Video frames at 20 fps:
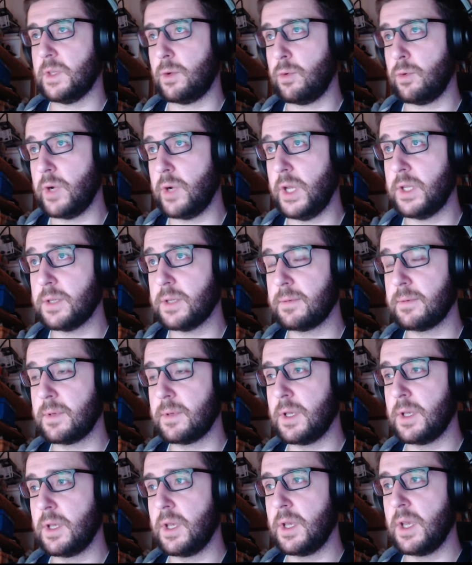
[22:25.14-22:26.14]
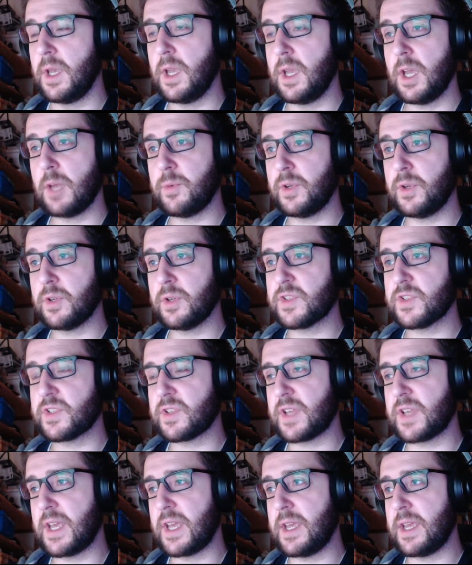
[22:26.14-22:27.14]
Right? And we're going to
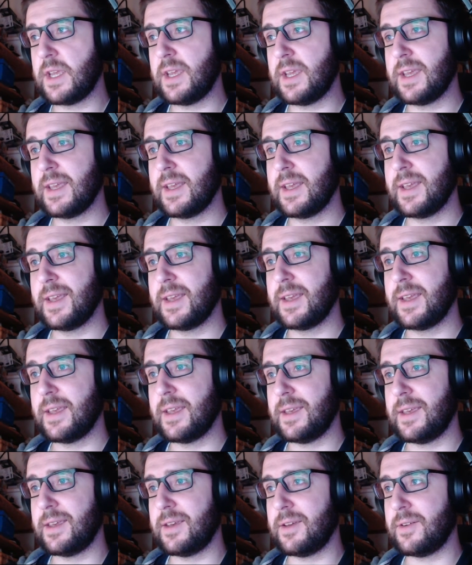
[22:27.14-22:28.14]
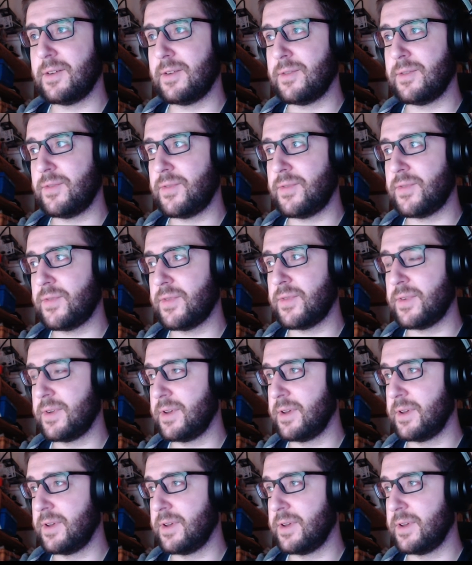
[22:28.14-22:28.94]
say if